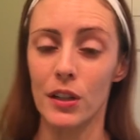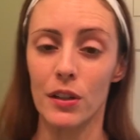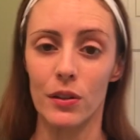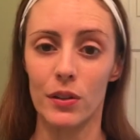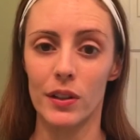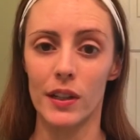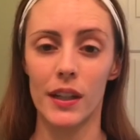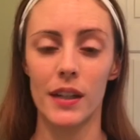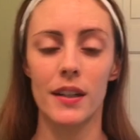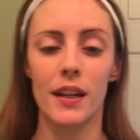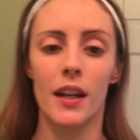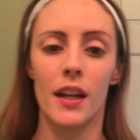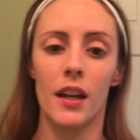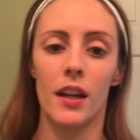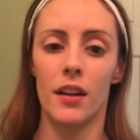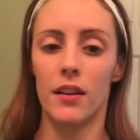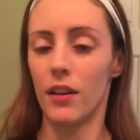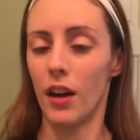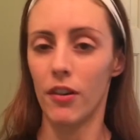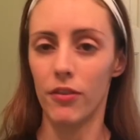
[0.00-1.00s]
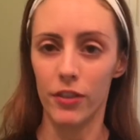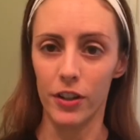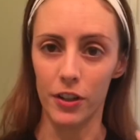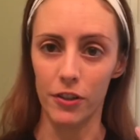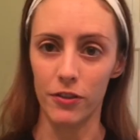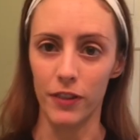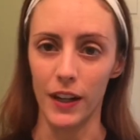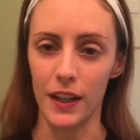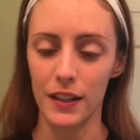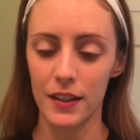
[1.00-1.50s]
use it, not for your
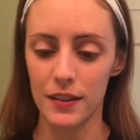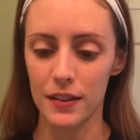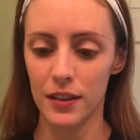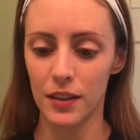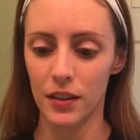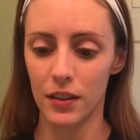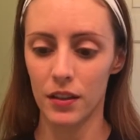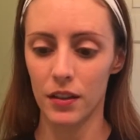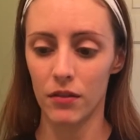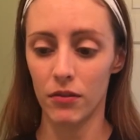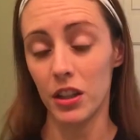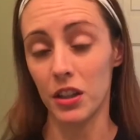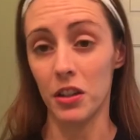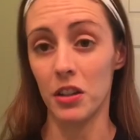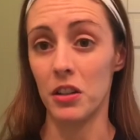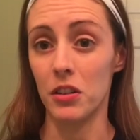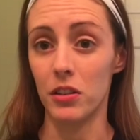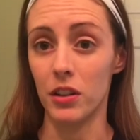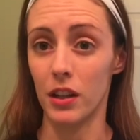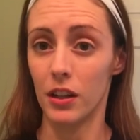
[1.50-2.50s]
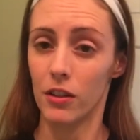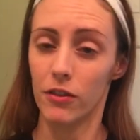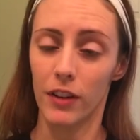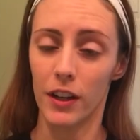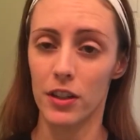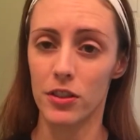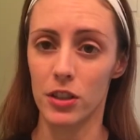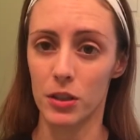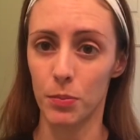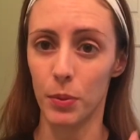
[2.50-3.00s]
face, well, you could use it in your
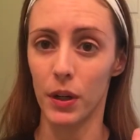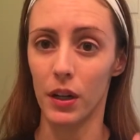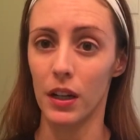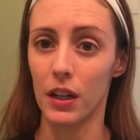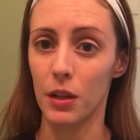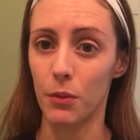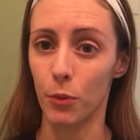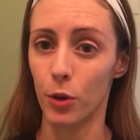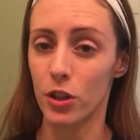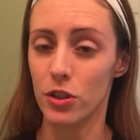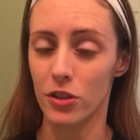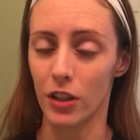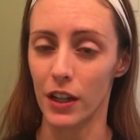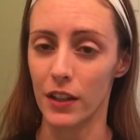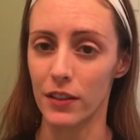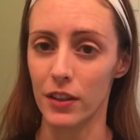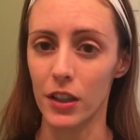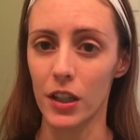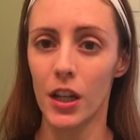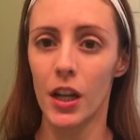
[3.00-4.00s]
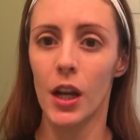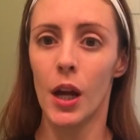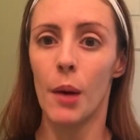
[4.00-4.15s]
face, just put it in your moisturizer,